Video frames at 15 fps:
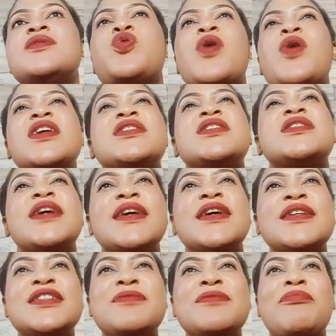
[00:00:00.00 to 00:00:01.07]
they were
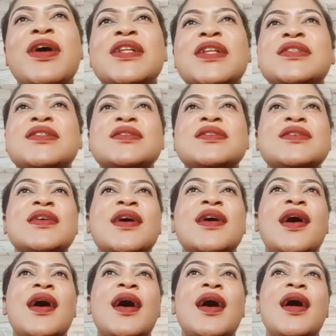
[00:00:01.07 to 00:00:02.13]
changing. But
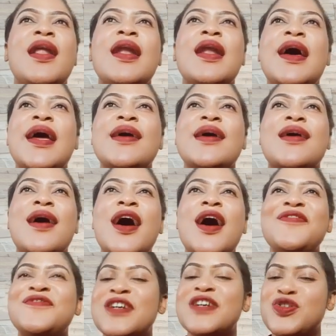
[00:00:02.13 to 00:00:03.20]
like
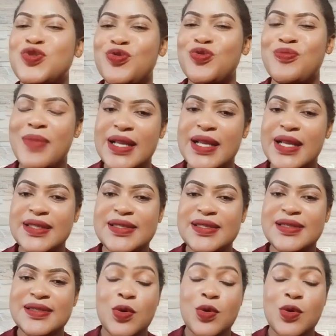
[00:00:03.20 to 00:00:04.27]
after 2
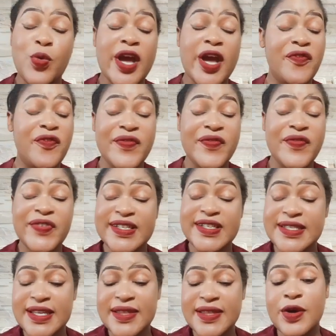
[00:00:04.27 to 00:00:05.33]
months, we have never
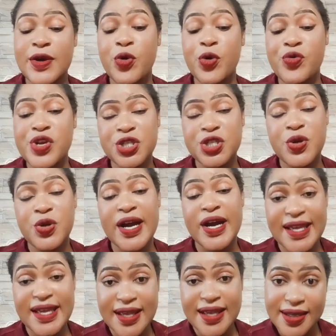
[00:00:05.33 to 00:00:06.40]
seen the original
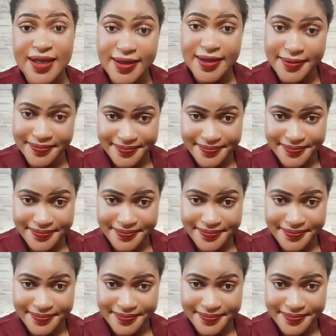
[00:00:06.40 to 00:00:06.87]
again.